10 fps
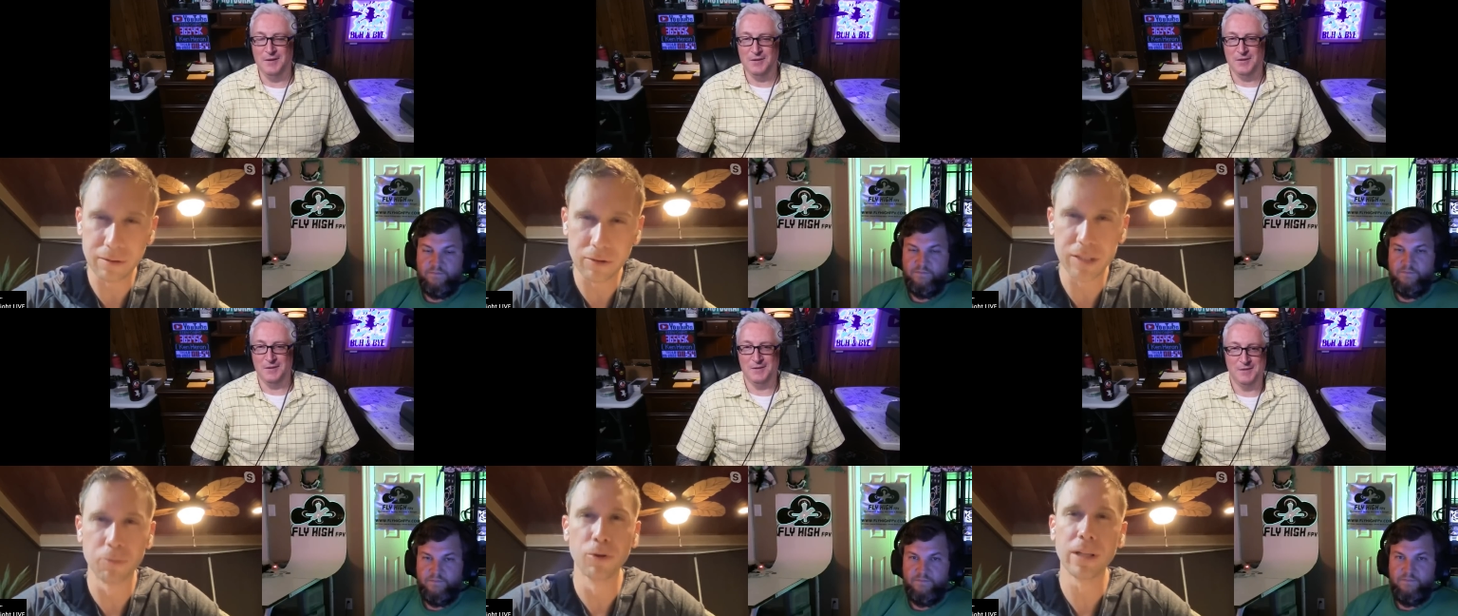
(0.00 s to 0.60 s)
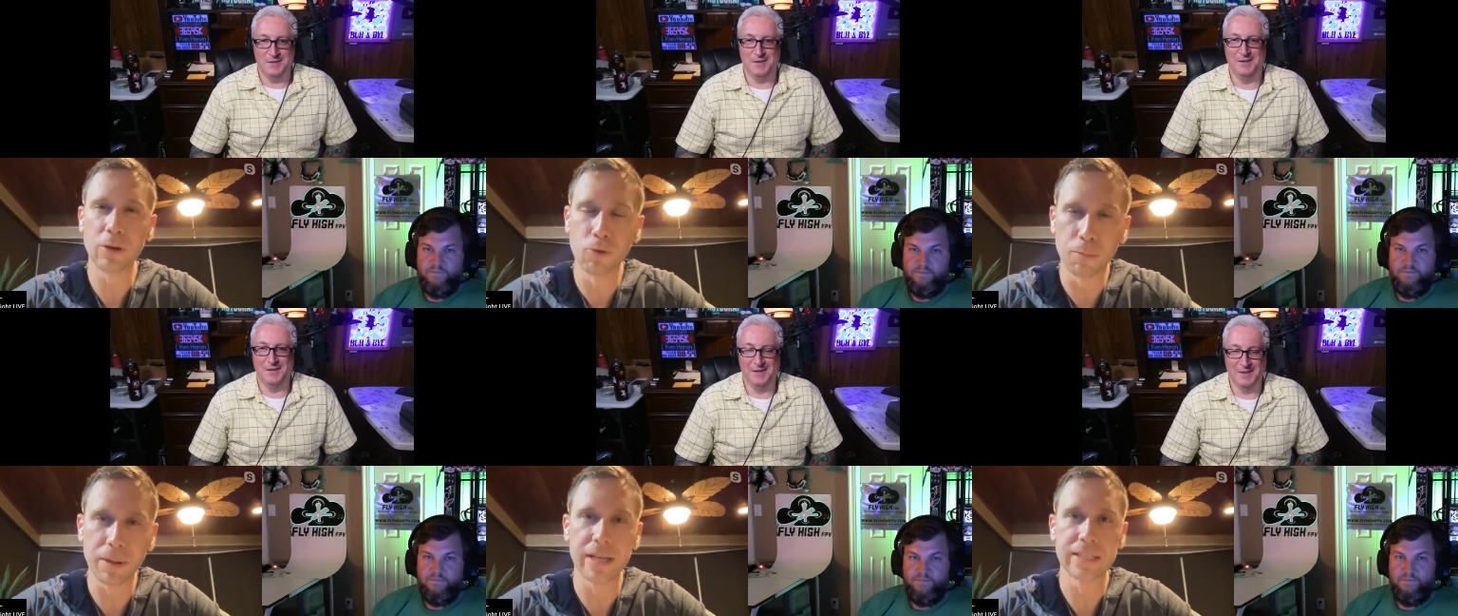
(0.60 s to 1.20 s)
Speaker 1: and, and some
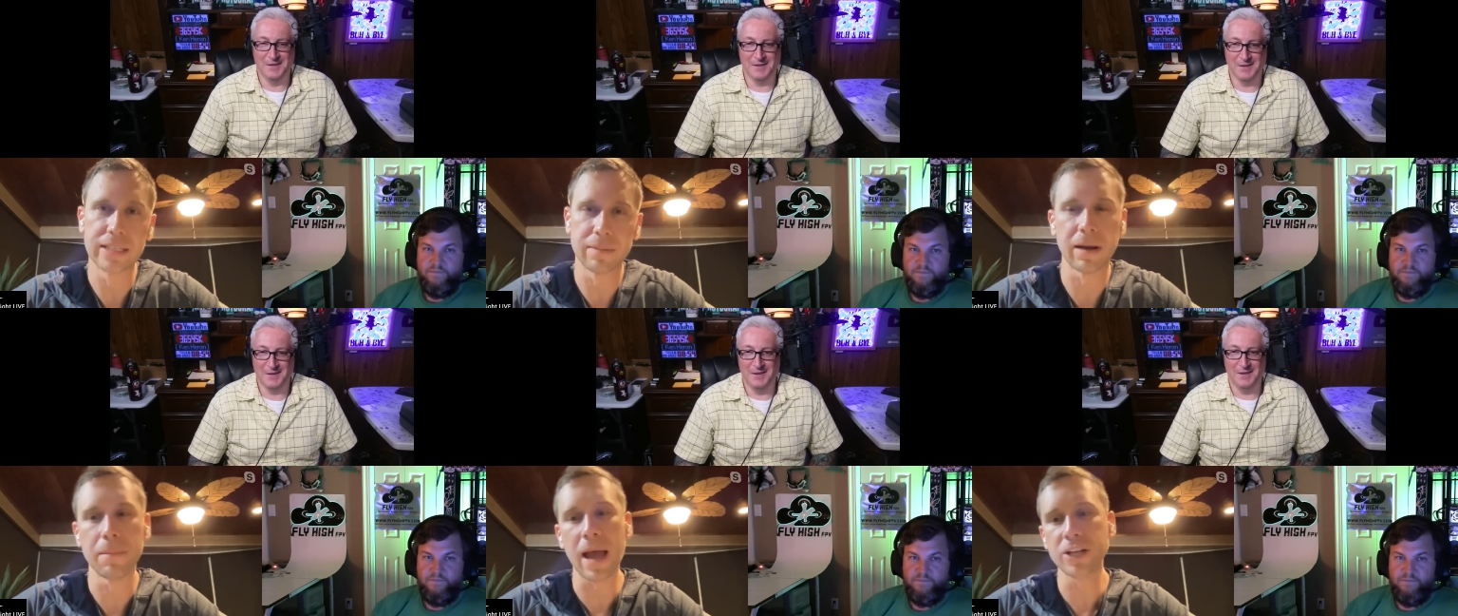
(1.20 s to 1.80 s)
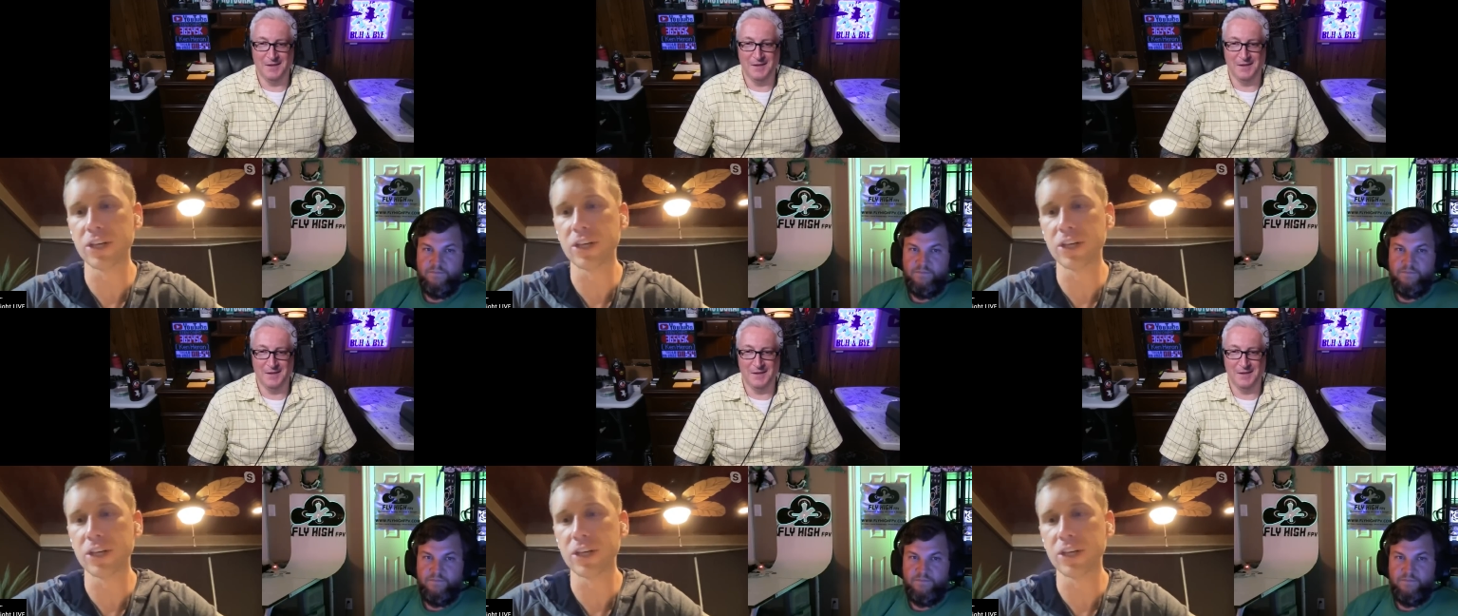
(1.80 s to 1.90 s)
really cool places.